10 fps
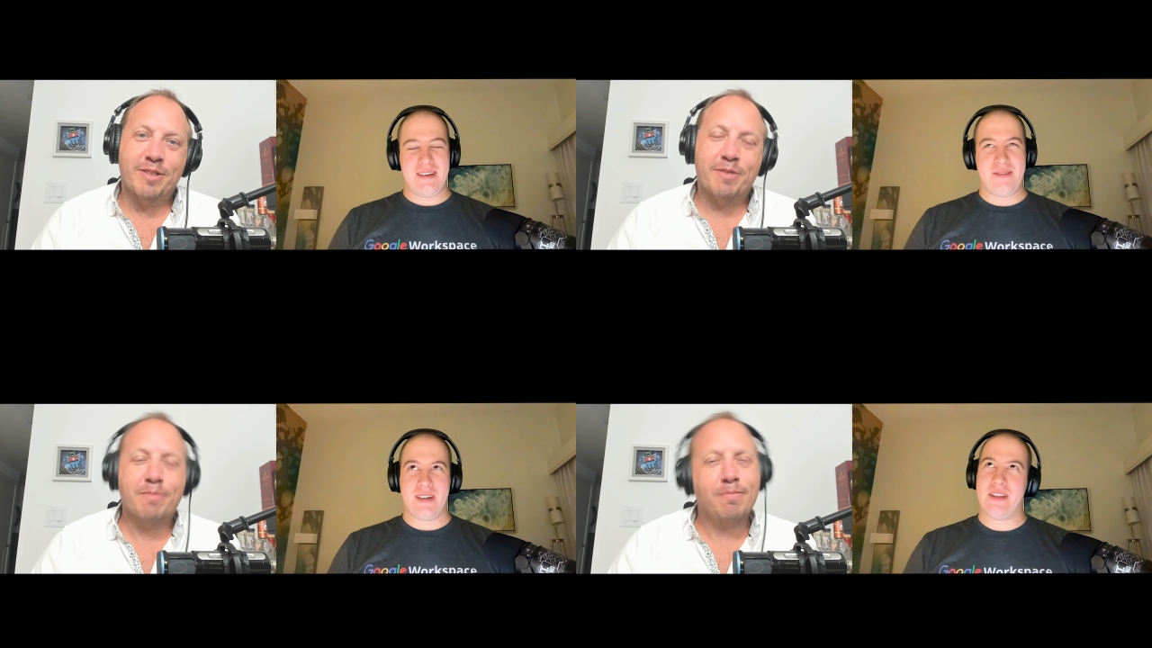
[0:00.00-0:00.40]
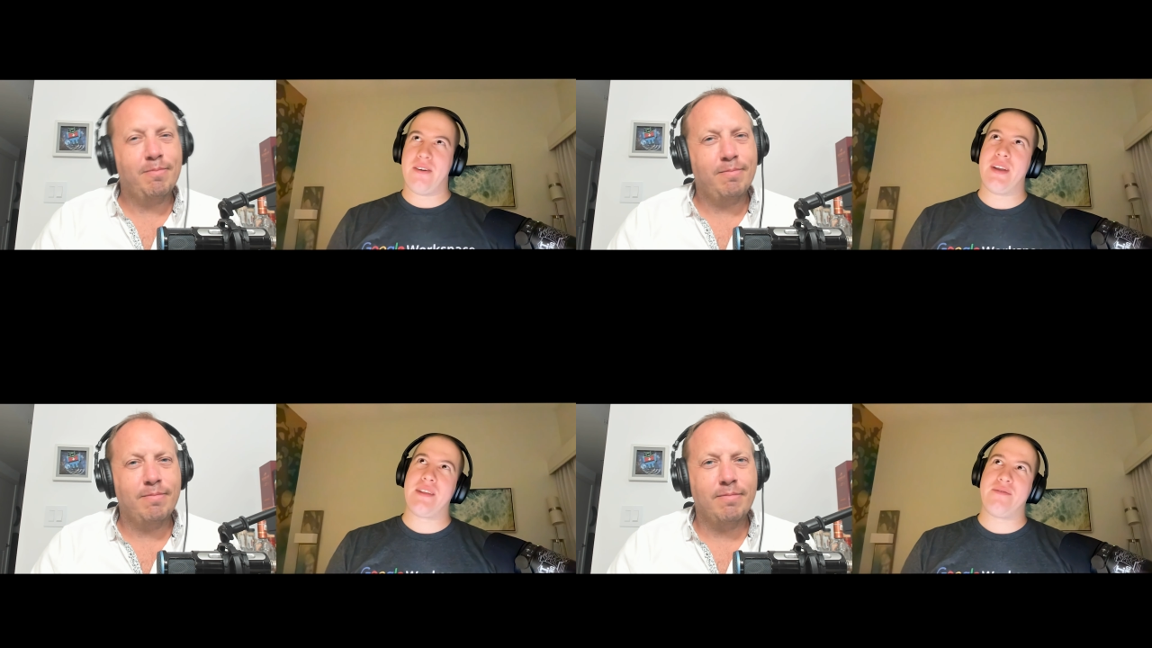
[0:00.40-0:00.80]
Speaker 1: well,
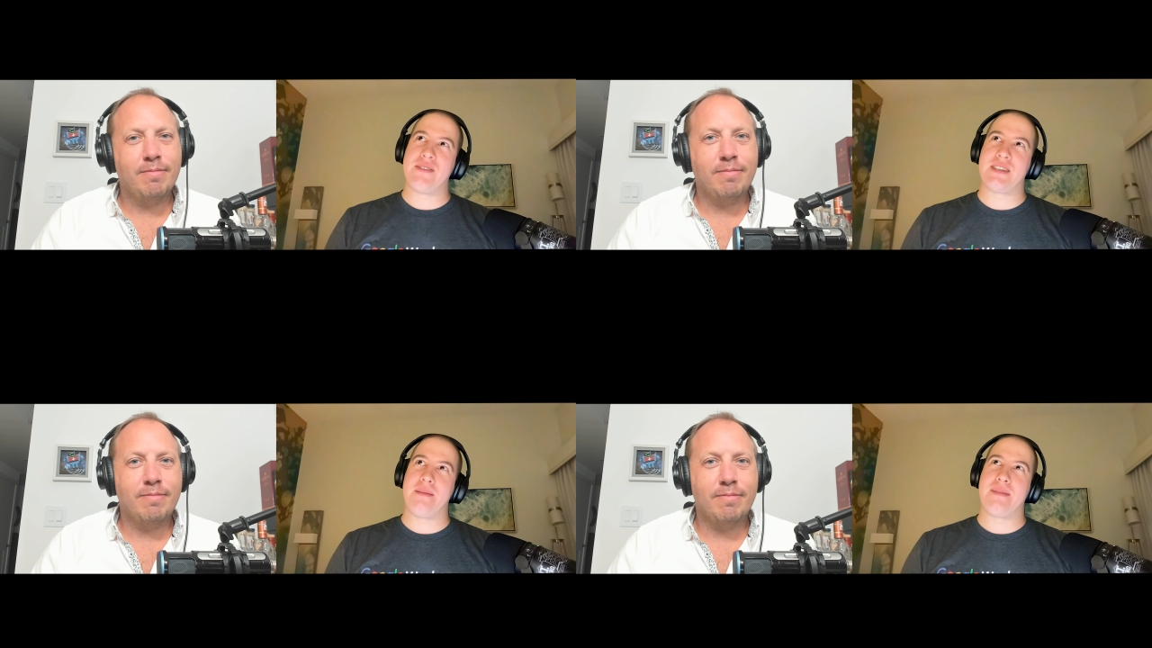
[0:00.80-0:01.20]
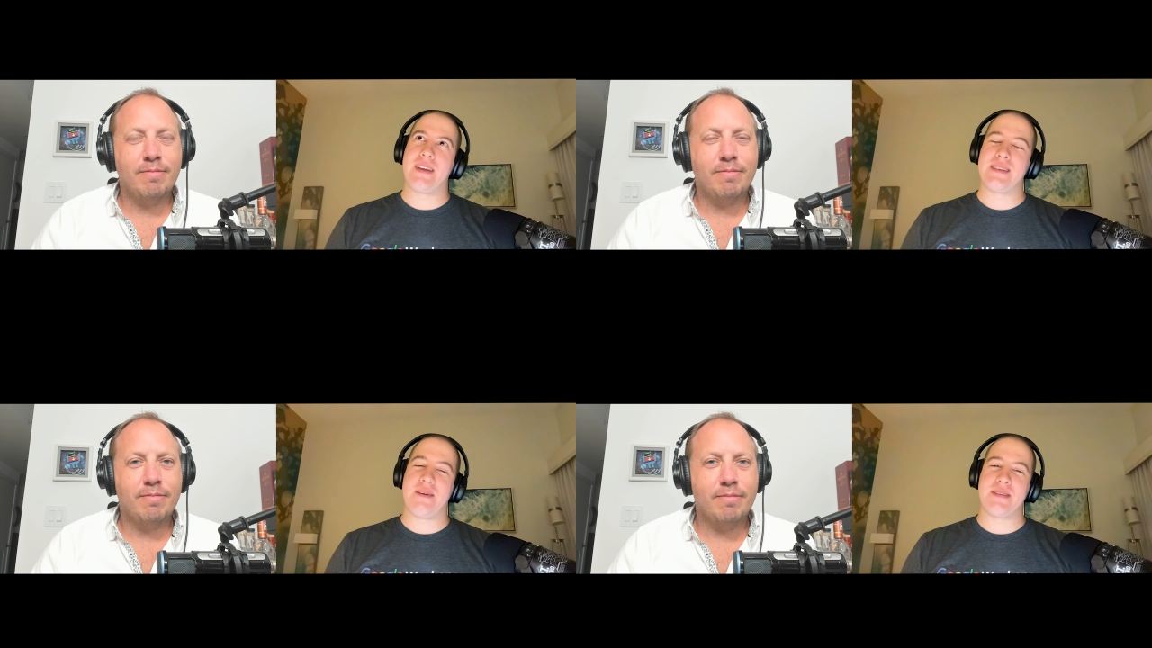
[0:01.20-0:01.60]
no, not the first time
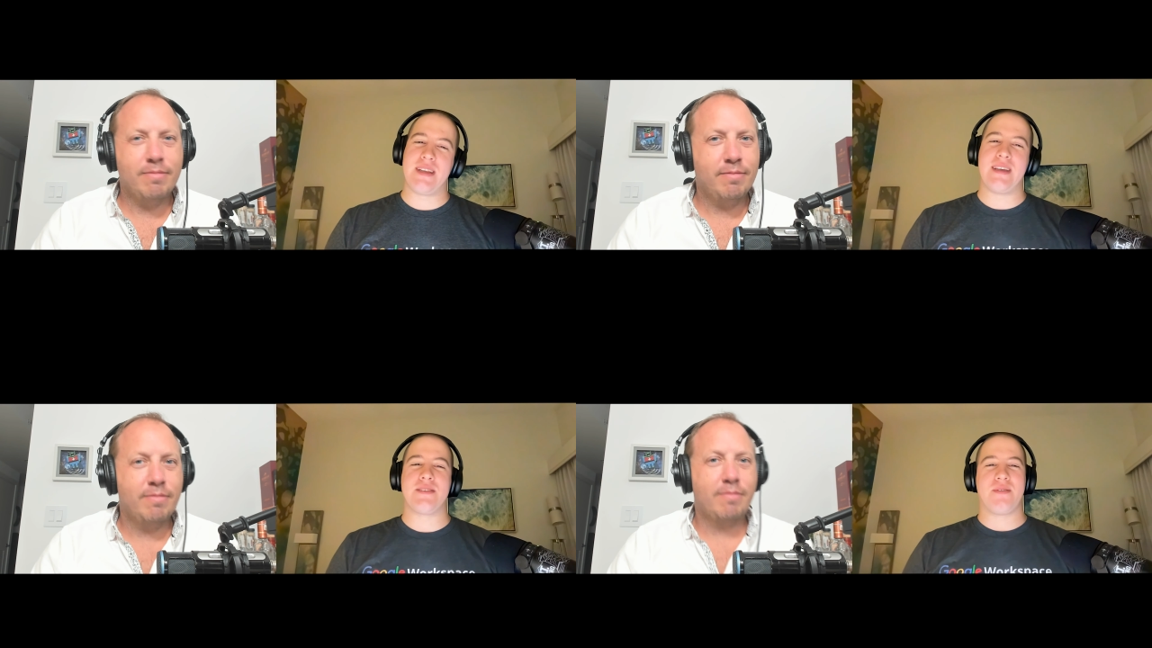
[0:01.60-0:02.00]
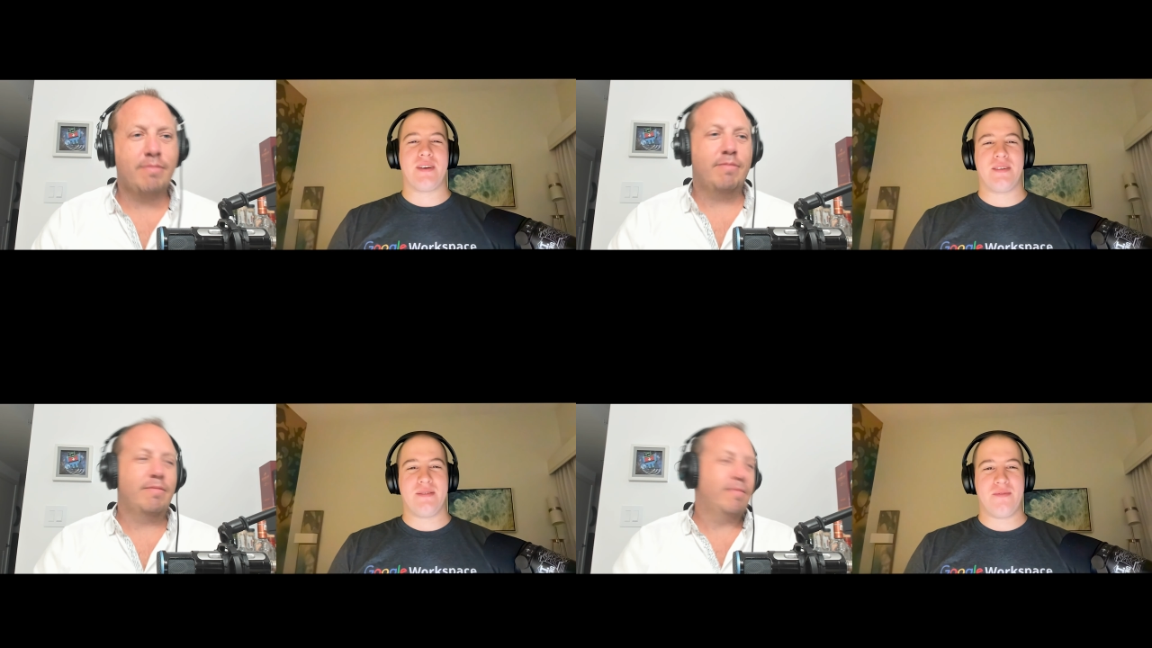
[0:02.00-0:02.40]
because I was in
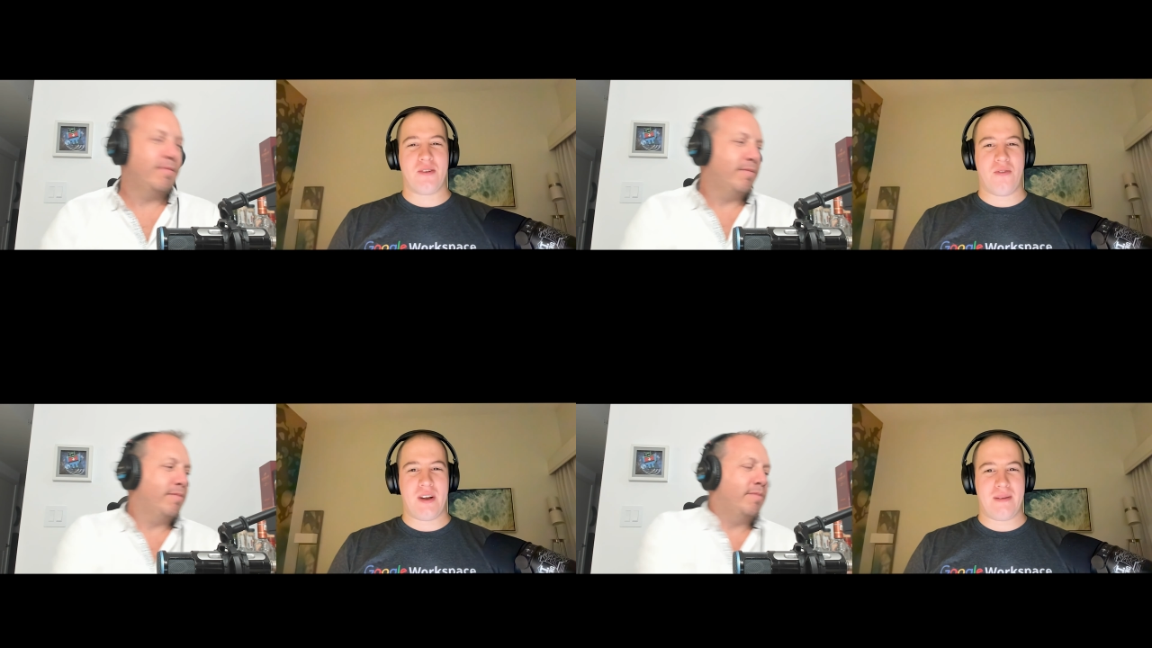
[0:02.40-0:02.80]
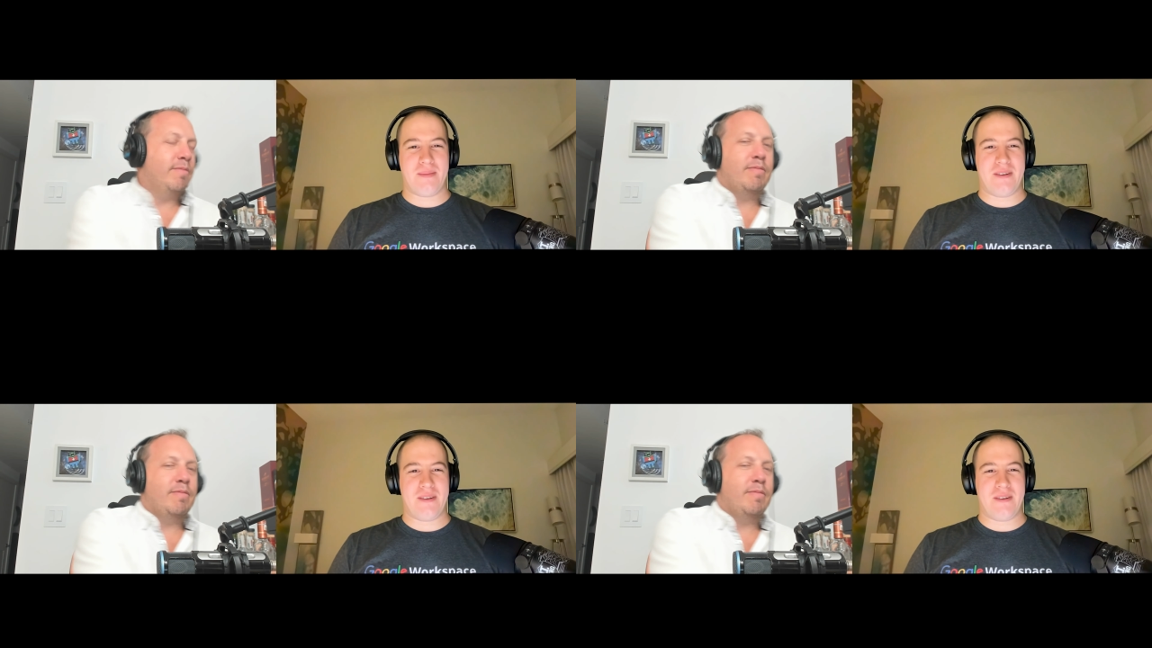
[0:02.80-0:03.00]
Israel recording,